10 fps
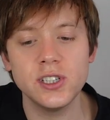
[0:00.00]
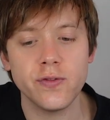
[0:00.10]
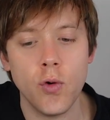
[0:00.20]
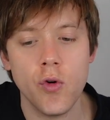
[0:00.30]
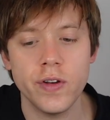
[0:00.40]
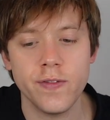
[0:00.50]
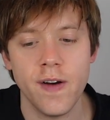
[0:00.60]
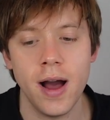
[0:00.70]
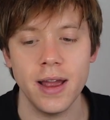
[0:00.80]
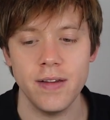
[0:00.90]
4 and
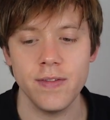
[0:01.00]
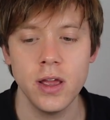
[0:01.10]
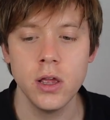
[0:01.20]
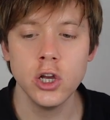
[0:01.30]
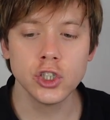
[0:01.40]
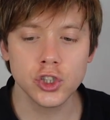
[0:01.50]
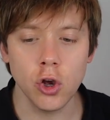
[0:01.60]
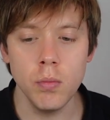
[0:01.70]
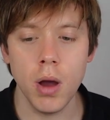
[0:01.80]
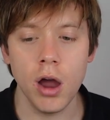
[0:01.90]
5.
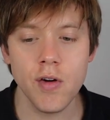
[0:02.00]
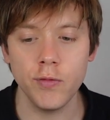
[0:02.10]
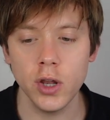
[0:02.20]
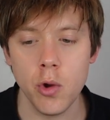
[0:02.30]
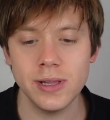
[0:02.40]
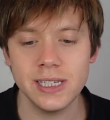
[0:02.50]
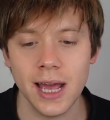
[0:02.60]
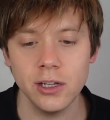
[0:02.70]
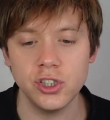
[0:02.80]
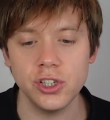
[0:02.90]
Some are of low
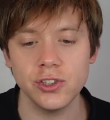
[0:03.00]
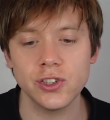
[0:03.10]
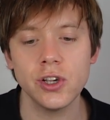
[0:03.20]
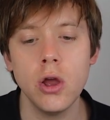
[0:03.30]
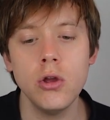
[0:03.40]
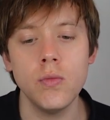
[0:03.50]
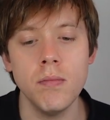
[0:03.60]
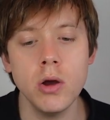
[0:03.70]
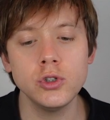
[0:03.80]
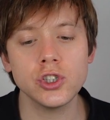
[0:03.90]
intelligence,
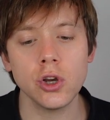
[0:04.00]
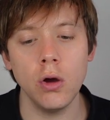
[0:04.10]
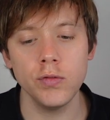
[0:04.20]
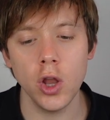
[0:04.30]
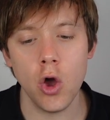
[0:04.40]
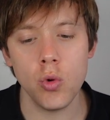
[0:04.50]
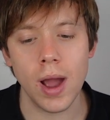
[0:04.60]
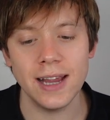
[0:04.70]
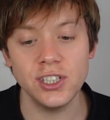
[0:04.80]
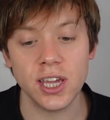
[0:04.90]
most of low
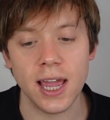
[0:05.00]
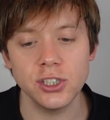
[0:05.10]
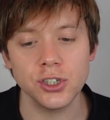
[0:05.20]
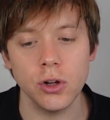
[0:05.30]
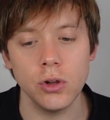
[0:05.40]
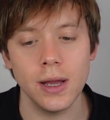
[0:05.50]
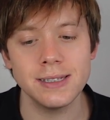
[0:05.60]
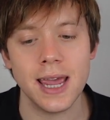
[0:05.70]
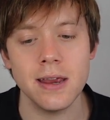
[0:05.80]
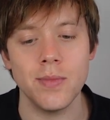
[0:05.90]
educational
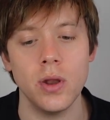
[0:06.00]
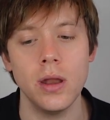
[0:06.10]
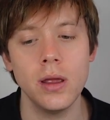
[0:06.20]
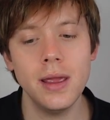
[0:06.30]
attainment.